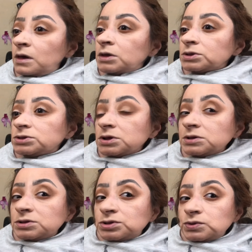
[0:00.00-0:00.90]

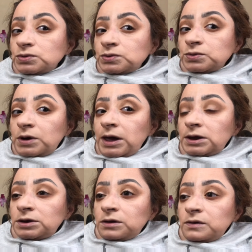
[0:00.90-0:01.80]
Just to
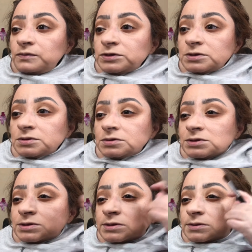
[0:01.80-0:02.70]
kind of just
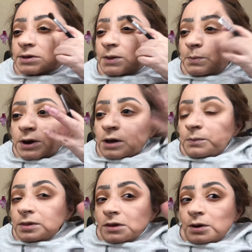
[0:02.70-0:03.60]
deepen up a
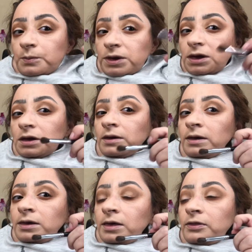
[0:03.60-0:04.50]
little bit
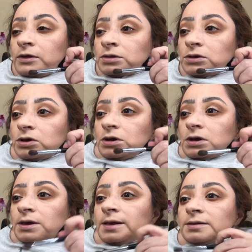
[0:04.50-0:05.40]
the look
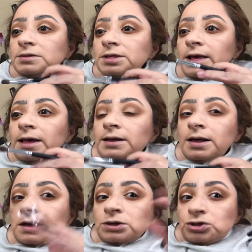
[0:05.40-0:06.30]
is take
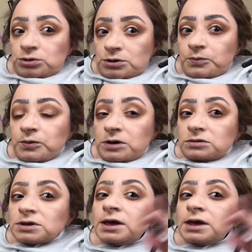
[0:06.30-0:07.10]
a dark brown.